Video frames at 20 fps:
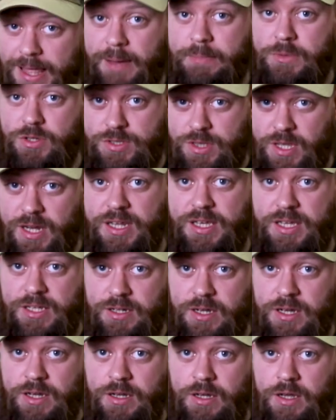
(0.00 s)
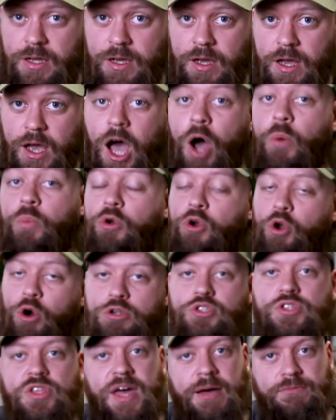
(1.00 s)
them as the leader and we'll
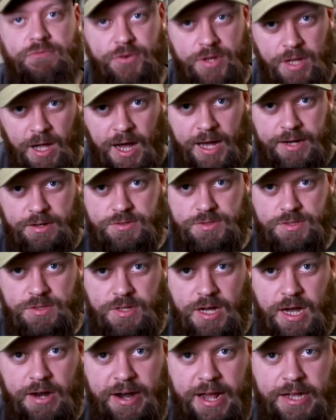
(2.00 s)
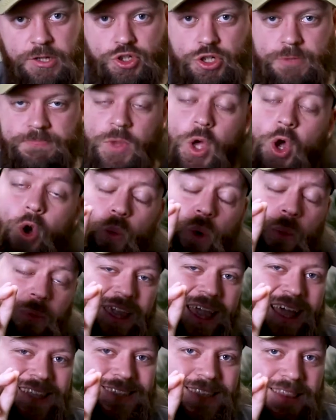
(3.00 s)
look to them for guidance and direction. When
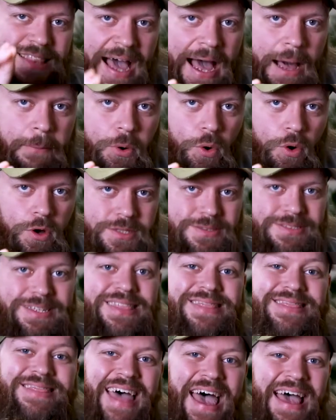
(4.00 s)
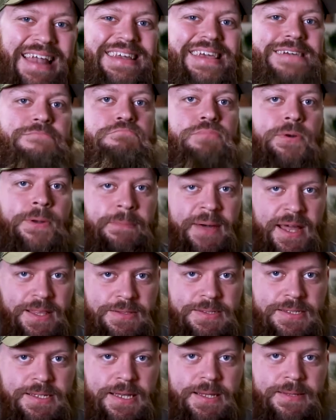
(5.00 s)
we get to that point, then
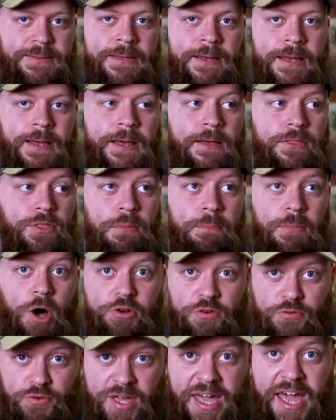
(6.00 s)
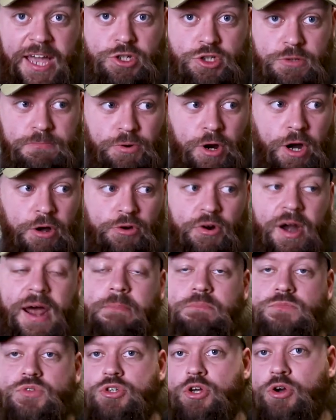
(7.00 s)
implementing the modification
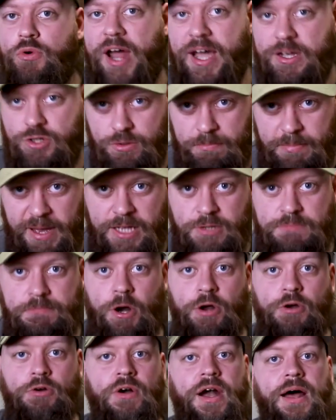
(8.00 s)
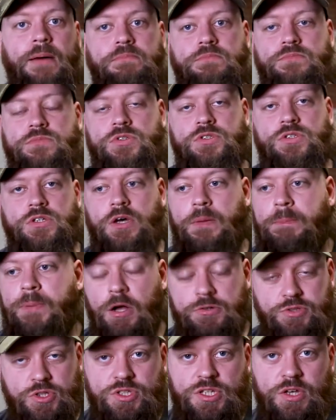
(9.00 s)
programs, correction based programs, uh,
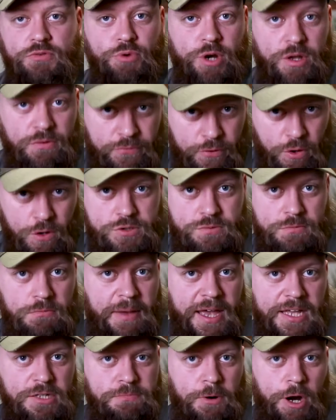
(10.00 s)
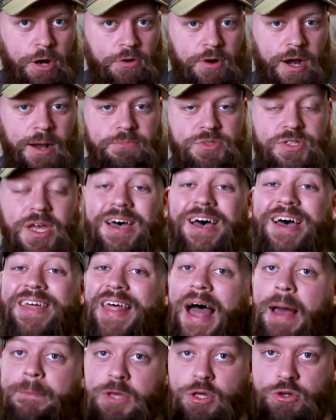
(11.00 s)
positive reinforcement based programs,
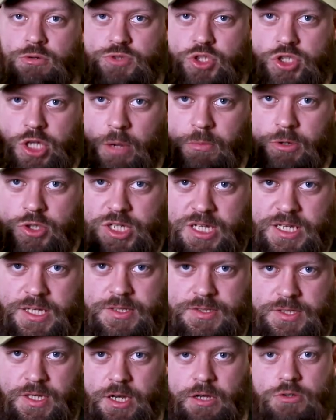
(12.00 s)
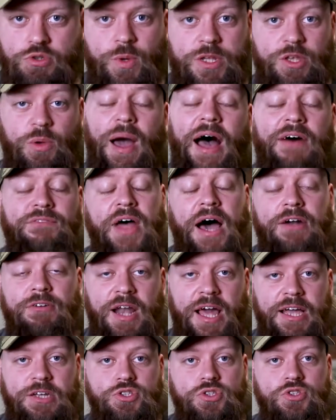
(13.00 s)
that becomes so much easier because when you have that
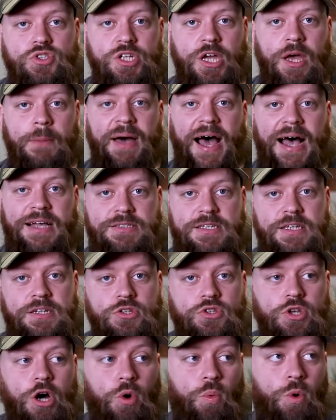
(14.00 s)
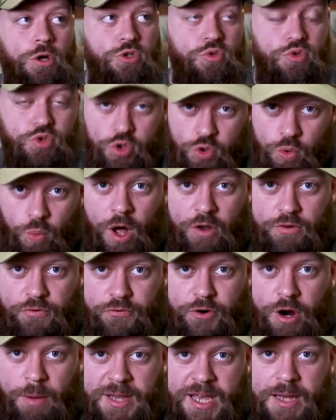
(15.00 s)
relationship, asking a dog what you do
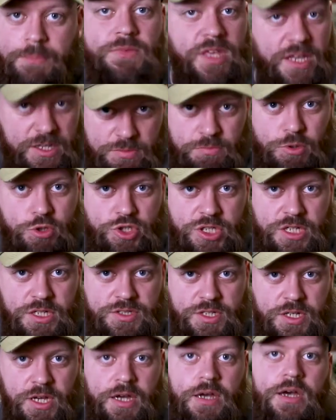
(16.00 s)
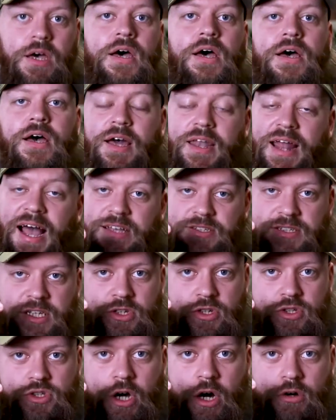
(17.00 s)
want from it is much easier, and
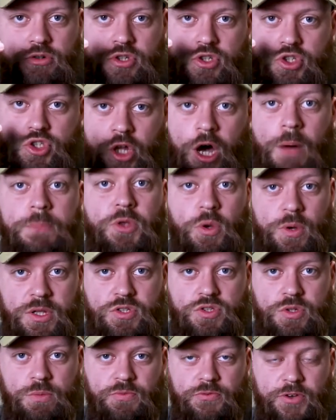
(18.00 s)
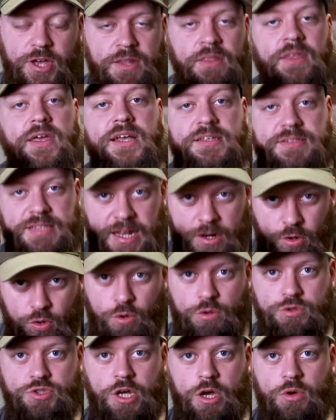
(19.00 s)
asking your dog to stop doing something is then
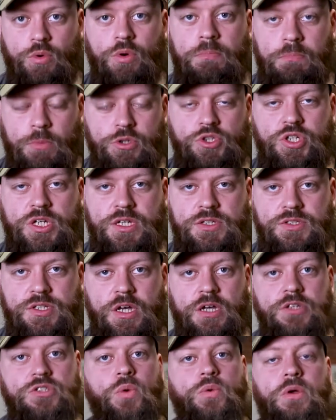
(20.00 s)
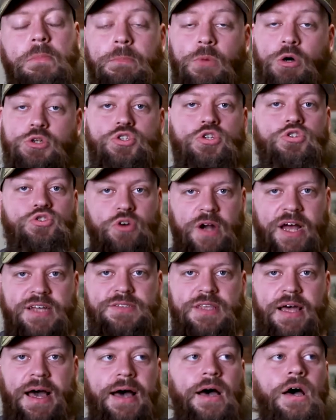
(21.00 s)
also much easier. So we must
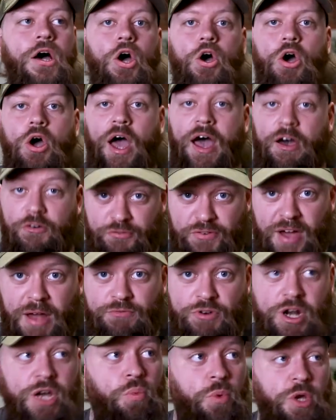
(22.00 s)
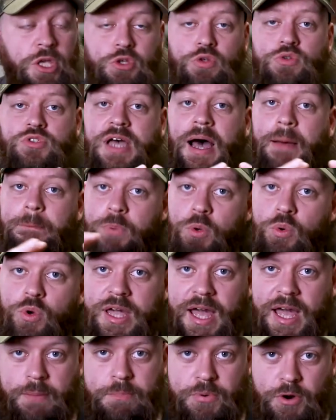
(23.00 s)
address that at Fenrir, we use our
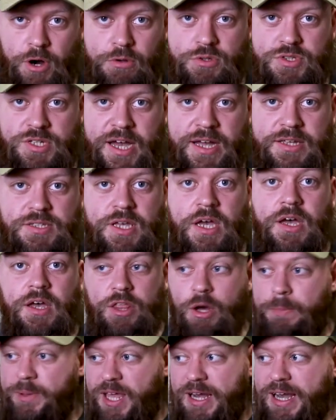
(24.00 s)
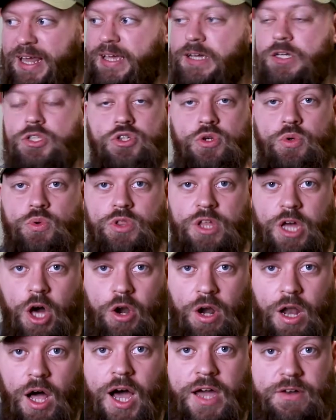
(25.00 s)
bootcamp process. There'll be a link to the
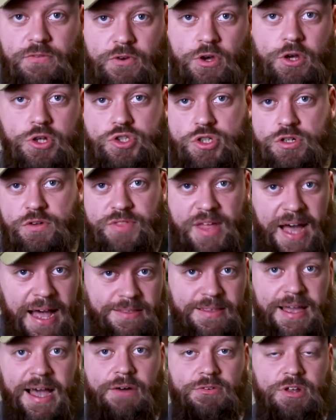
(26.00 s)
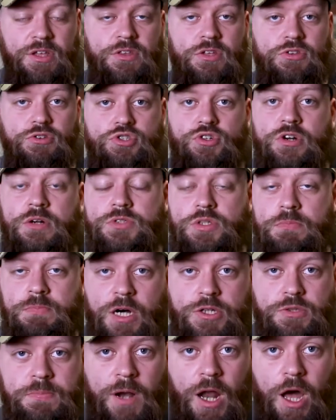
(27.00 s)
online version of that down in the description
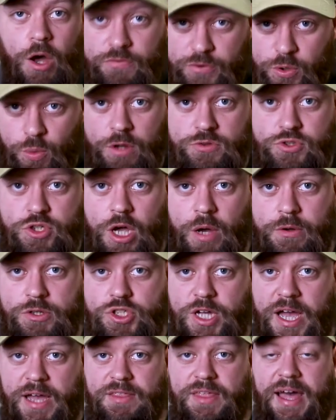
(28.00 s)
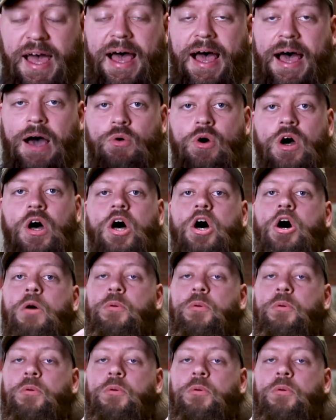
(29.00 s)
box below if you want to go and check that out.